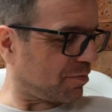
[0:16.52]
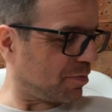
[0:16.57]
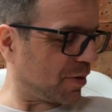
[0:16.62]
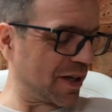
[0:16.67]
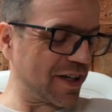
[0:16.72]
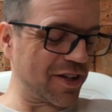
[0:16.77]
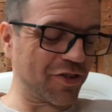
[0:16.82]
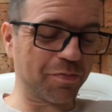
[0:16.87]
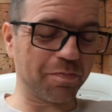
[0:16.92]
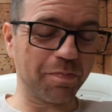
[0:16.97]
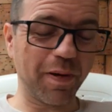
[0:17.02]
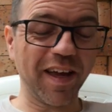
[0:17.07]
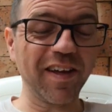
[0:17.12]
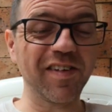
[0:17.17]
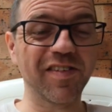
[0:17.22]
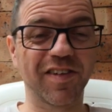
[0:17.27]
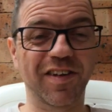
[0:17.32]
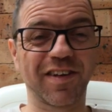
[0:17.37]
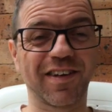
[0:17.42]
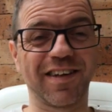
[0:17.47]
but it's
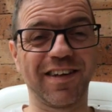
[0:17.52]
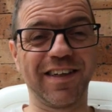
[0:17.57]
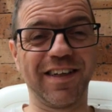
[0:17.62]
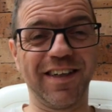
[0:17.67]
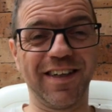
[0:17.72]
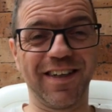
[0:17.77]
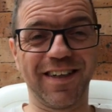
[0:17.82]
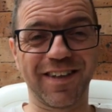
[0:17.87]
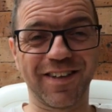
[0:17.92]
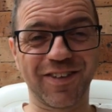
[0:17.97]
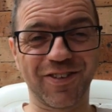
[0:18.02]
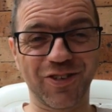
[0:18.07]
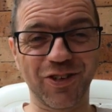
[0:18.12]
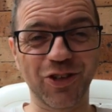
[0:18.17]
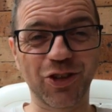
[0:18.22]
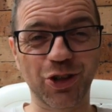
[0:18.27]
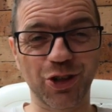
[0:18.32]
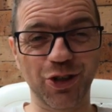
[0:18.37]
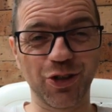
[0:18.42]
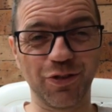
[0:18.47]
basically
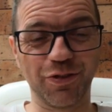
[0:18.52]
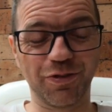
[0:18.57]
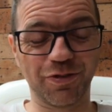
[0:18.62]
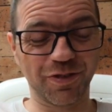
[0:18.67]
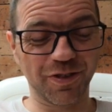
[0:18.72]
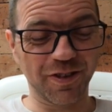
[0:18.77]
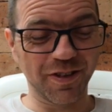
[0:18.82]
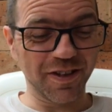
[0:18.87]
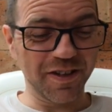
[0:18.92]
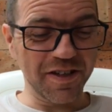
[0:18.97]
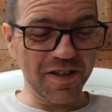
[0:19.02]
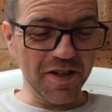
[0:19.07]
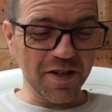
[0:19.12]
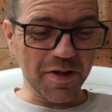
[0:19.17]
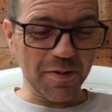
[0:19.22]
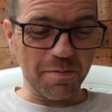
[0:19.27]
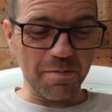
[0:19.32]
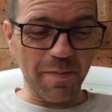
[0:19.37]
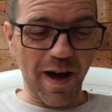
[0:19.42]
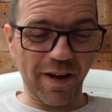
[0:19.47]
the truth.
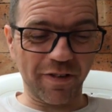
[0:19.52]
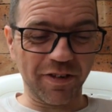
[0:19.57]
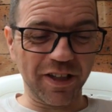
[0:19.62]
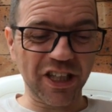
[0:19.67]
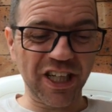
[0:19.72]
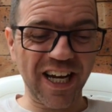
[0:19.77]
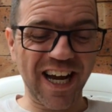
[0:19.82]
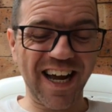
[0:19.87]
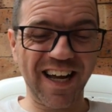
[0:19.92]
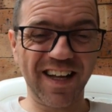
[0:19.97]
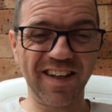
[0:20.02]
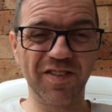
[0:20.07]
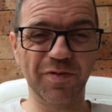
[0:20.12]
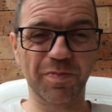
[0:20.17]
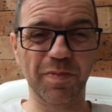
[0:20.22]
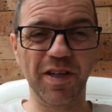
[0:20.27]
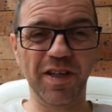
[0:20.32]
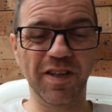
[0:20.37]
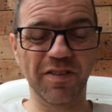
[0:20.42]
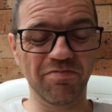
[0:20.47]
Marriage has
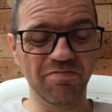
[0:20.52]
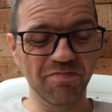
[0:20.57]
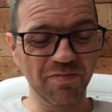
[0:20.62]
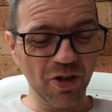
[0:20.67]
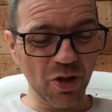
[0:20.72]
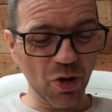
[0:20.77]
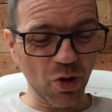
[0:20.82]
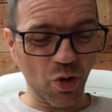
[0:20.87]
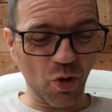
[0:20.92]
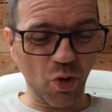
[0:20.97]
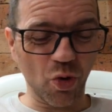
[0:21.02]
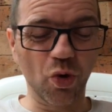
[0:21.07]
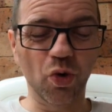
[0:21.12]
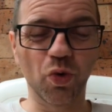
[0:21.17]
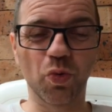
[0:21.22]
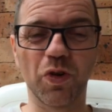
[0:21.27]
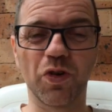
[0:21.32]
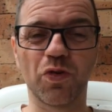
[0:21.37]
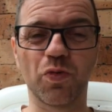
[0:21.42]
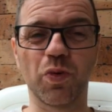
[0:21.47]
been,
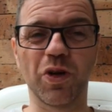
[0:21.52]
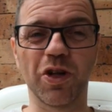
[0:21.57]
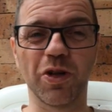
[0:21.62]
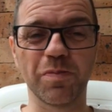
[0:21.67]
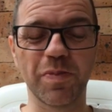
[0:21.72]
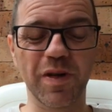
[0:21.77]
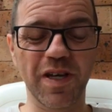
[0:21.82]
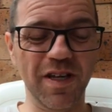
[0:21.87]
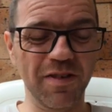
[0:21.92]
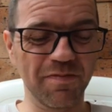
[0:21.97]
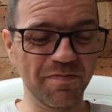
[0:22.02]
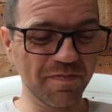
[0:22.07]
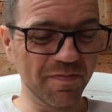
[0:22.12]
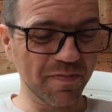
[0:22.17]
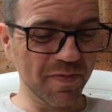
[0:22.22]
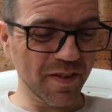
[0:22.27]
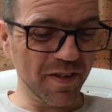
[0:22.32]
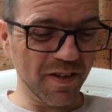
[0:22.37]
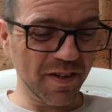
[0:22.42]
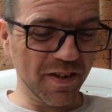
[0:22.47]
always will be,
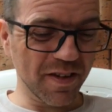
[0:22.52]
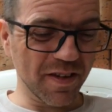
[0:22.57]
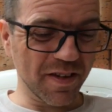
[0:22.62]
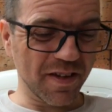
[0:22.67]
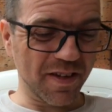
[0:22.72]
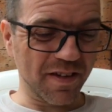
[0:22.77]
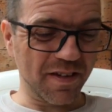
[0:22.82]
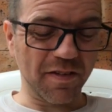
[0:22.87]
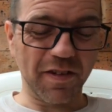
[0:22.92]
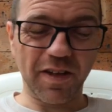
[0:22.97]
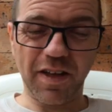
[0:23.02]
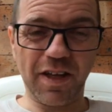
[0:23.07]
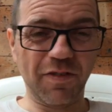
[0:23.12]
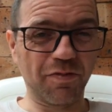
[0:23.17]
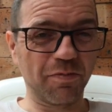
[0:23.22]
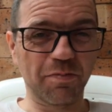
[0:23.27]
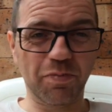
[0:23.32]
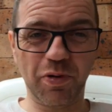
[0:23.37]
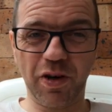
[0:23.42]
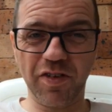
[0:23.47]

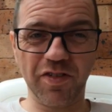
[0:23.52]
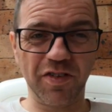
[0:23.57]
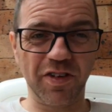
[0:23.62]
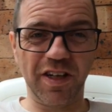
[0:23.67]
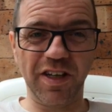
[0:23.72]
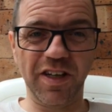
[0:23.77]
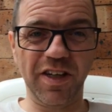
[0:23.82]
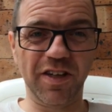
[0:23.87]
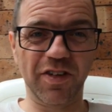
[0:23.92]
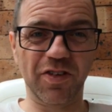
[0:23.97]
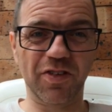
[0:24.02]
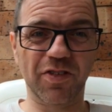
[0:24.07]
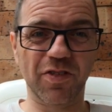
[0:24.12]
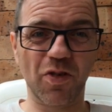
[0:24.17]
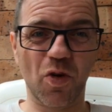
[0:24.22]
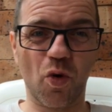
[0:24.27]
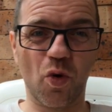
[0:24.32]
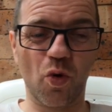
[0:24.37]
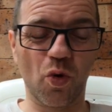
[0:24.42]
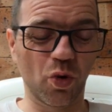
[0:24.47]
even presently
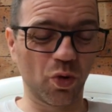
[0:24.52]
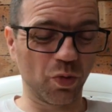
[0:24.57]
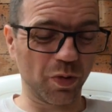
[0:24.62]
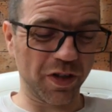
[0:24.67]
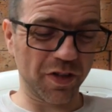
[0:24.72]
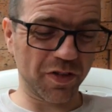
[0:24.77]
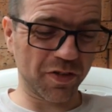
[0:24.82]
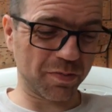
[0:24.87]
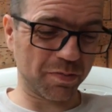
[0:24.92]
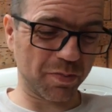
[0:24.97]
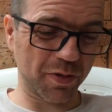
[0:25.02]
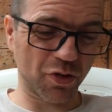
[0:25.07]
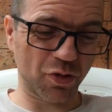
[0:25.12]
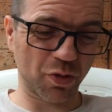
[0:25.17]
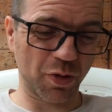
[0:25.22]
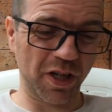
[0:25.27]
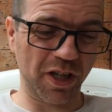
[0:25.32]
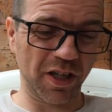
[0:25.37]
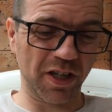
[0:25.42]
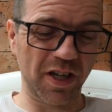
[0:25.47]
is, always
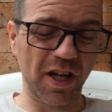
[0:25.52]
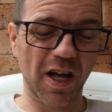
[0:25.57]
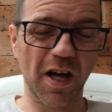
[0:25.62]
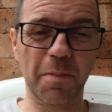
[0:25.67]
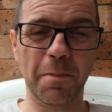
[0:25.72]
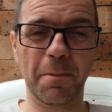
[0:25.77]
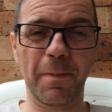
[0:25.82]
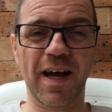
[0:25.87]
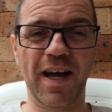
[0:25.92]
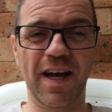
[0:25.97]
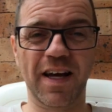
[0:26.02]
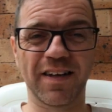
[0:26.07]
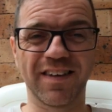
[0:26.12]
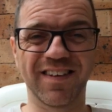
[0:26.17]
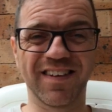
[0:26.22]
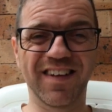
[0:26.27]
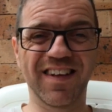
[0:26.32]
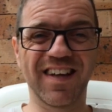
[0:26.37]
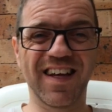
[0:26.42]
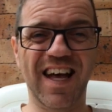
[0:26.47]
between a
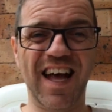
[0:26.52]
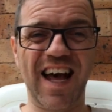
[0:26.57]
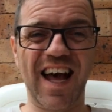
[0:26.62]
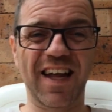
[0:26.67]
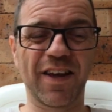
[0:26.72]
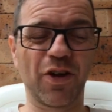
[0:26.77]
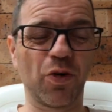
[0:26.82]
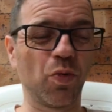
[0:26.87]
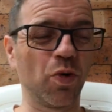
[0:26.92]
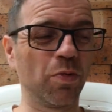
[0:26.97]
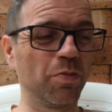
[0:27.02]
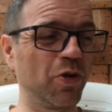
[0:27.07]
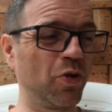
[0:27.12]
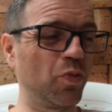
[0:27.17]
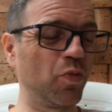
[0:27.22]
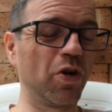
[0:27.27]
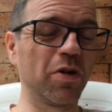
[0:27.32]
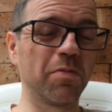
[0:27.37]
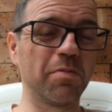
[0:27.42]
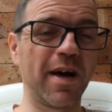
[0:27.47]
man and a
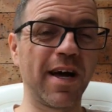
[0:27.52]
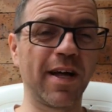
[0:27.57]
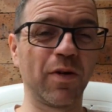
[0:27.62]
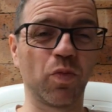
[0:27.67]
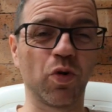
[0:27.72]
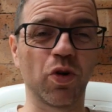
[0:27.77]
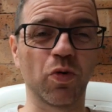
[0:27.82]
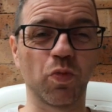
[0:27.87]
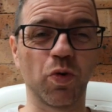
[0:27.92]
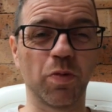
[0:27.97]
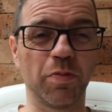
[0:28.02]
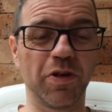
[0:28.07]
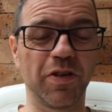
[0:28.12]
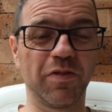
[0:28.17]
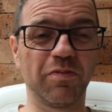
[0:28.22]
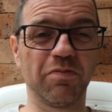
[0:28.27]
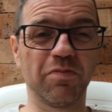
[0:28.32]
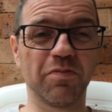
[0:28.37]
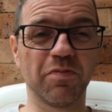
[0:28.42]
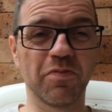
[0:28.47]
woman. One man, one
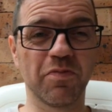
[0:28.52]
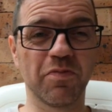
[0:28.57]
woman